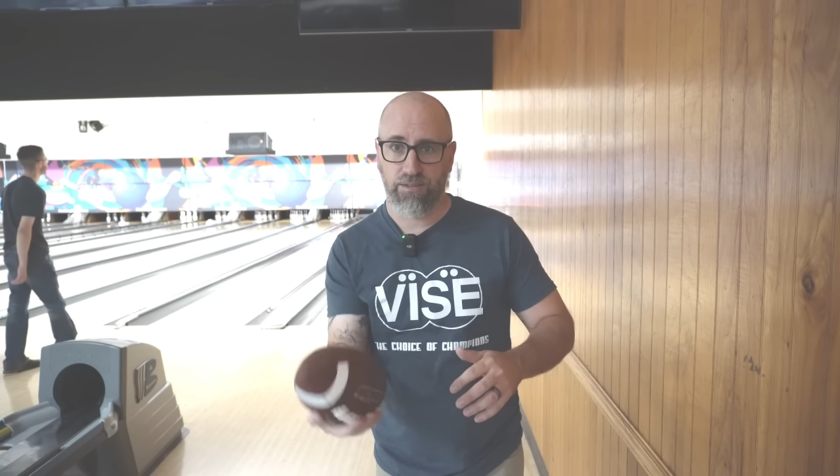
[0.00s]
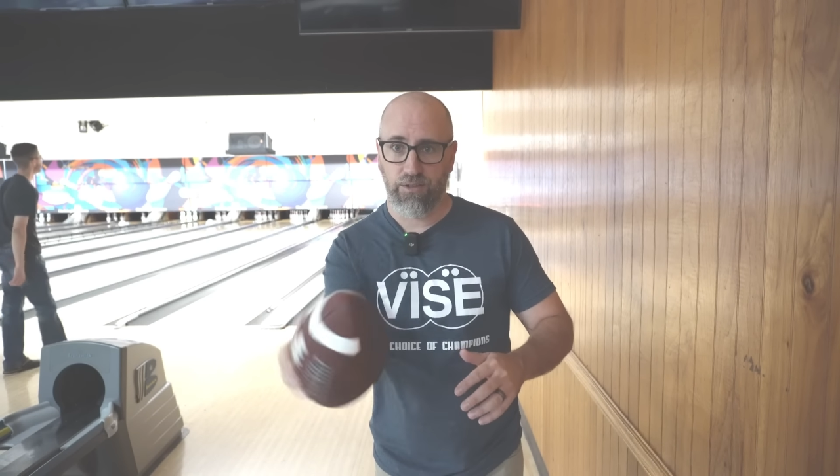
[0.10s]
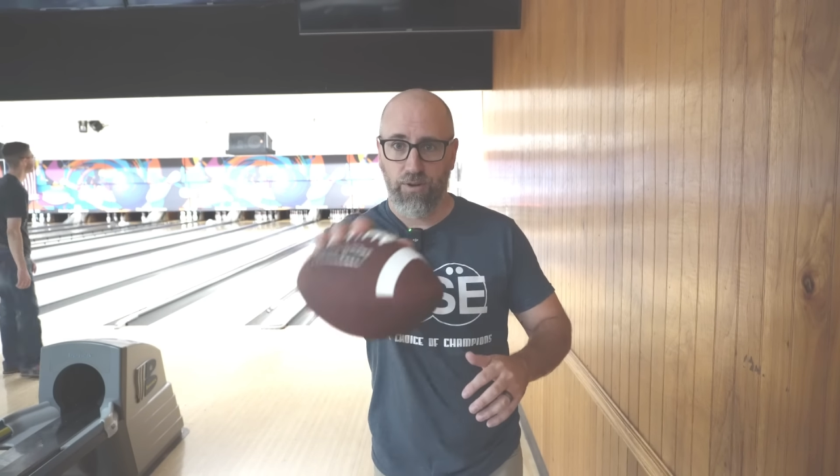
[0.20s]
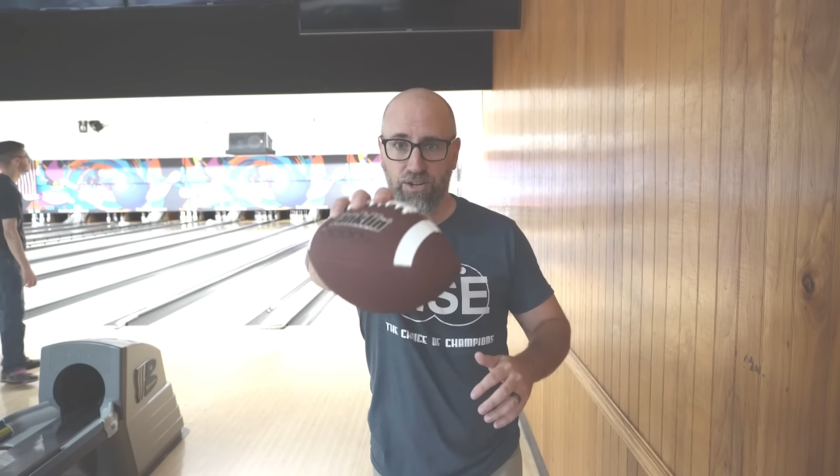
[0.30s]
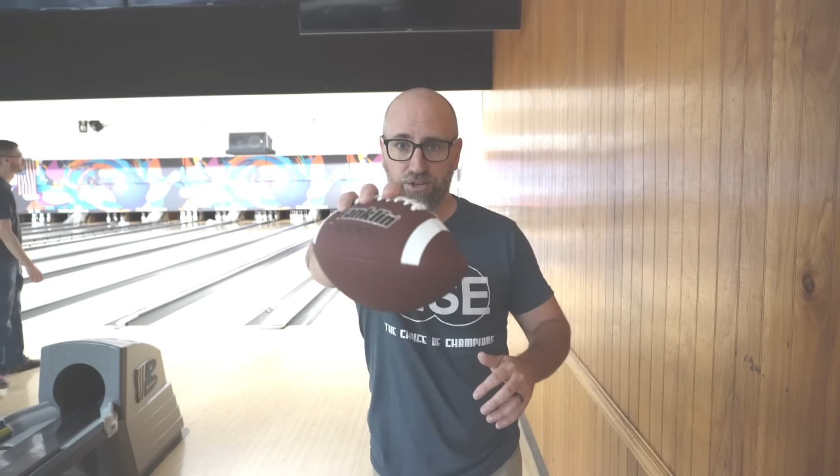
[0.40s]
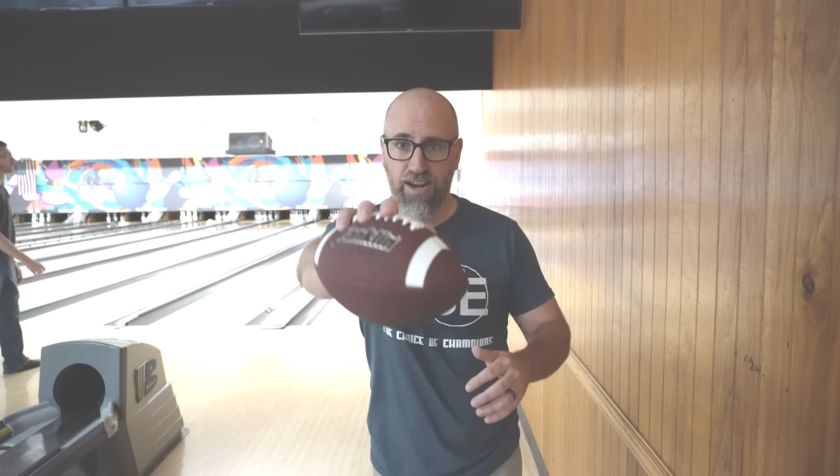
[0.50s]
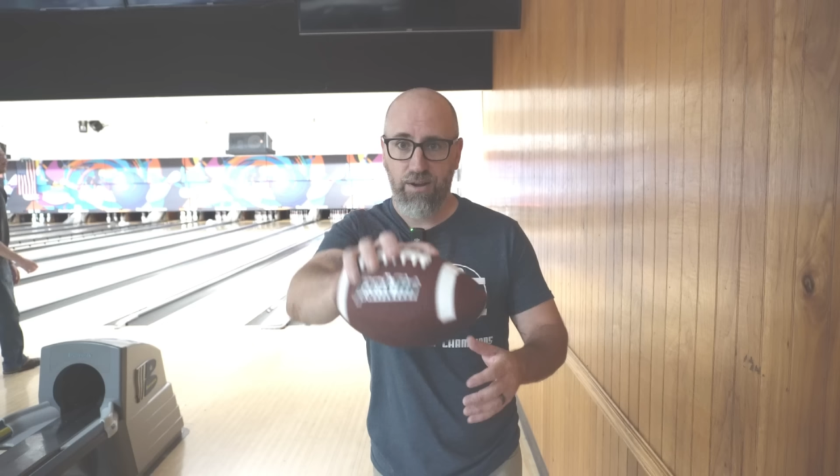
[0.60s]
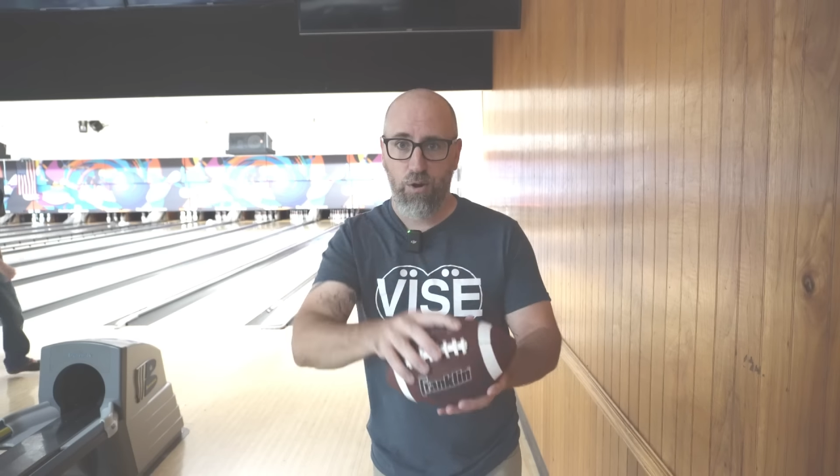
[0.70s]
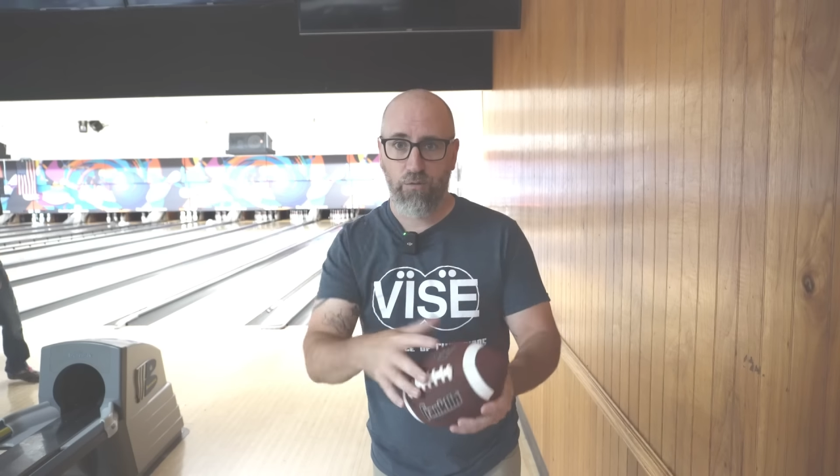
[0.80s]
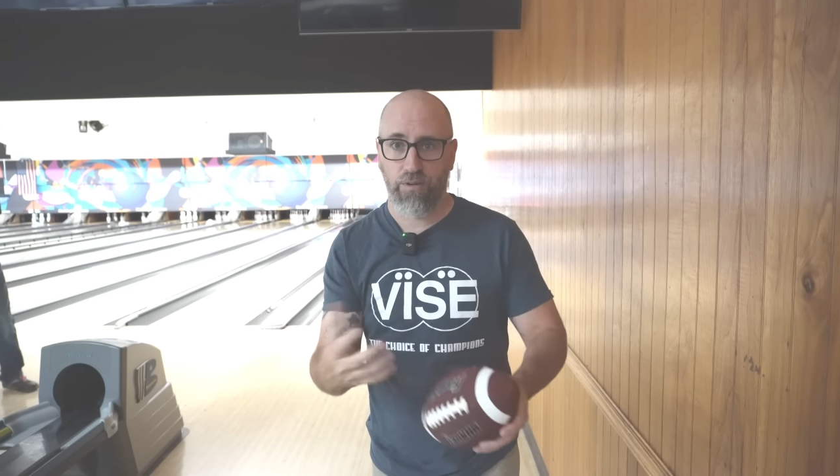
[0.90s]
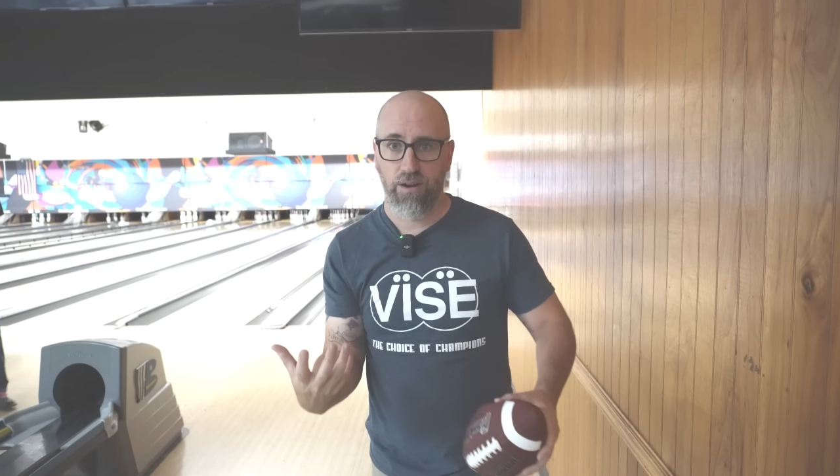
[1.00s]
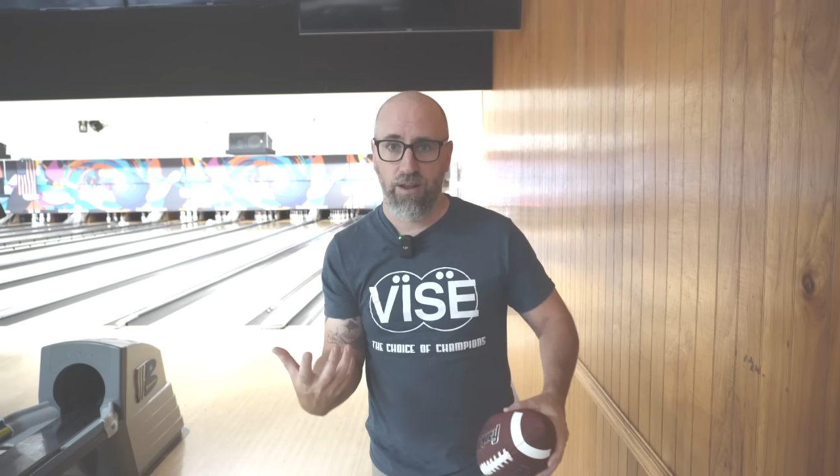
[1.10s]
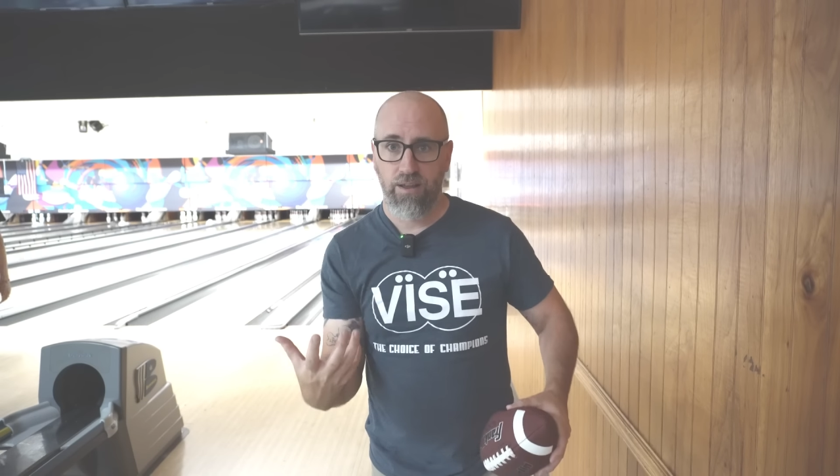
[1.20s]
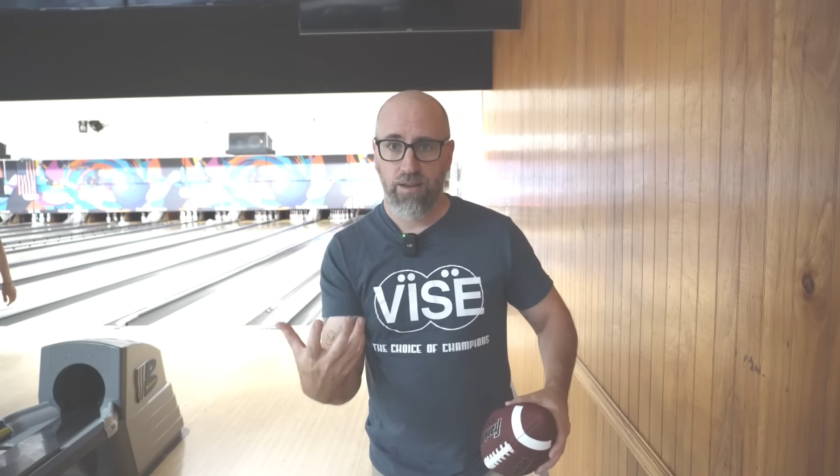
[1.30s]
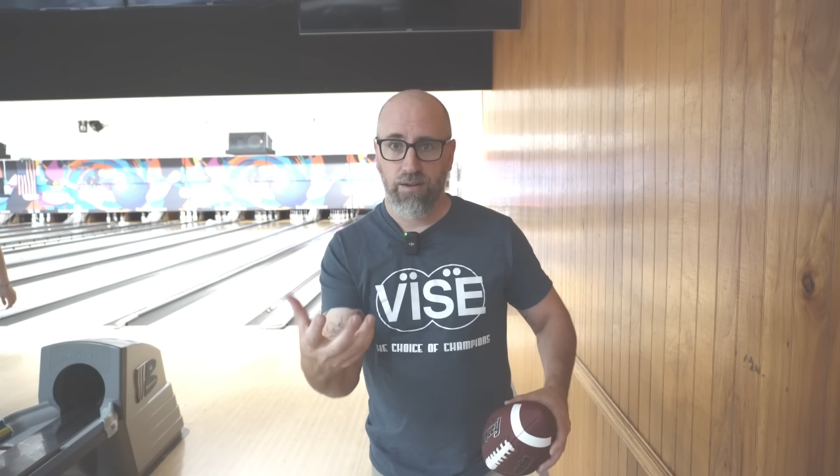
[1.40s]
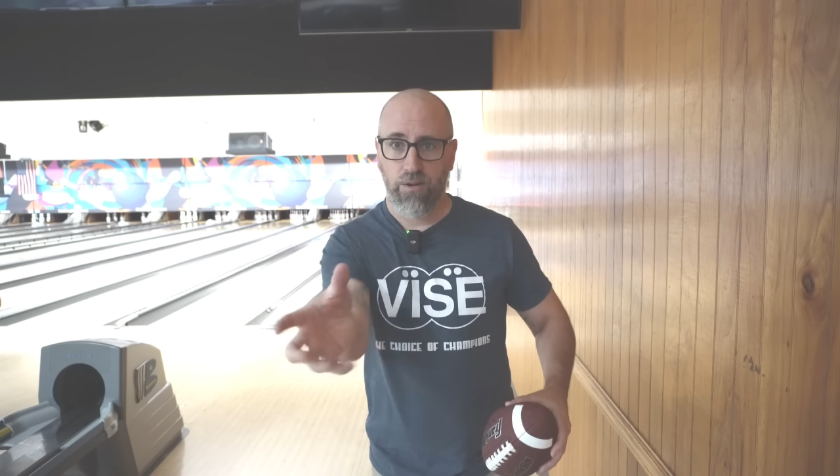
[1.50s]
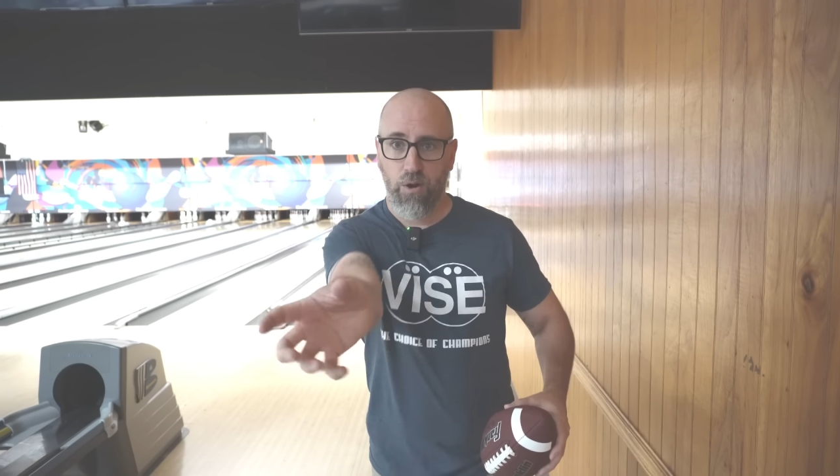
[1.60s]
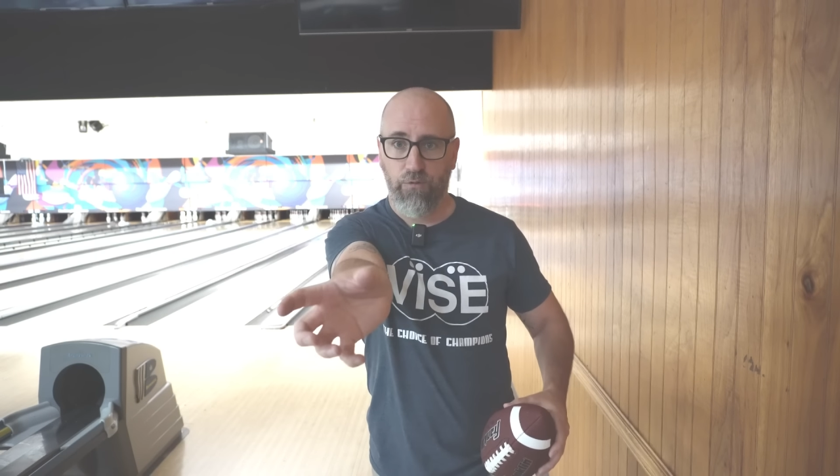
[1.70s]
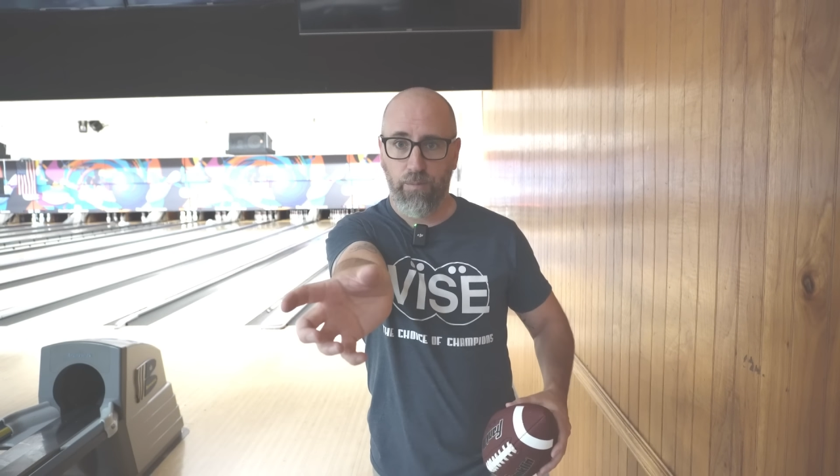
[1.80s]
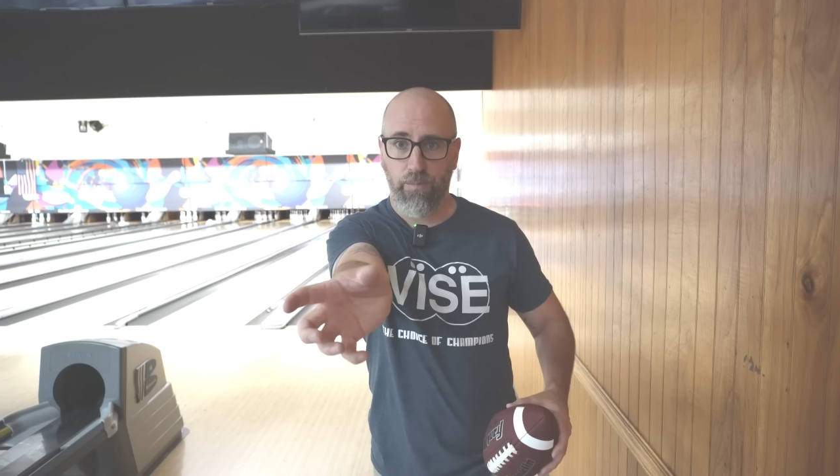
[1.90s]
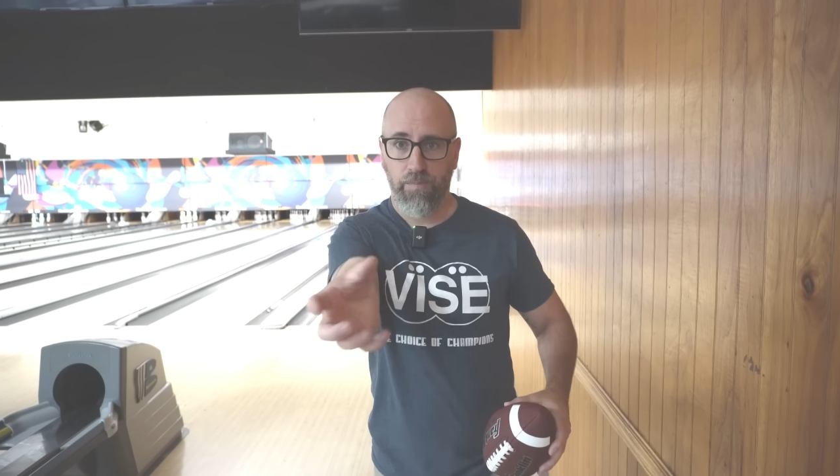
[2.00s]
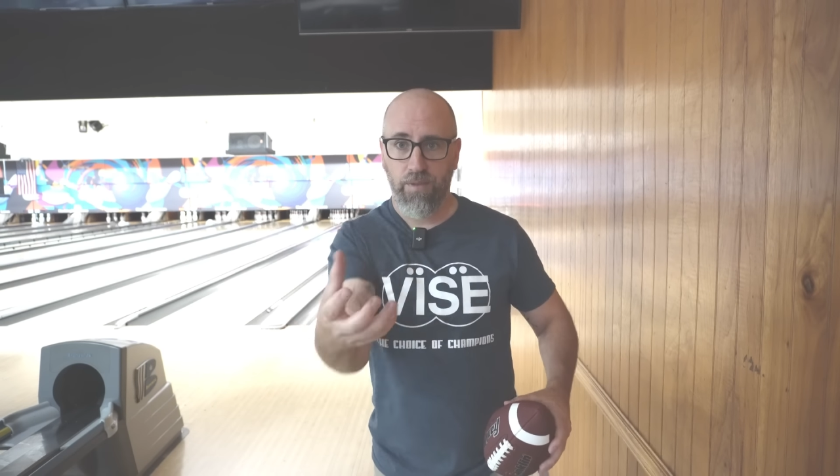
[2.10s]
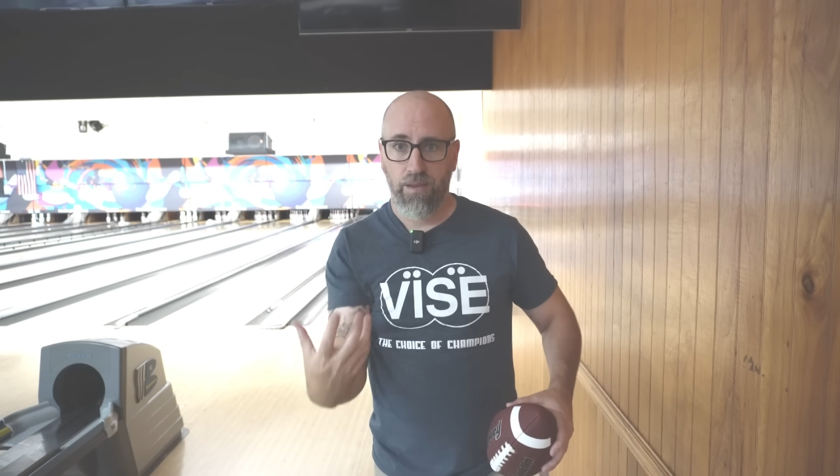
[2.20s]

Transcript: don't get your hand over, go from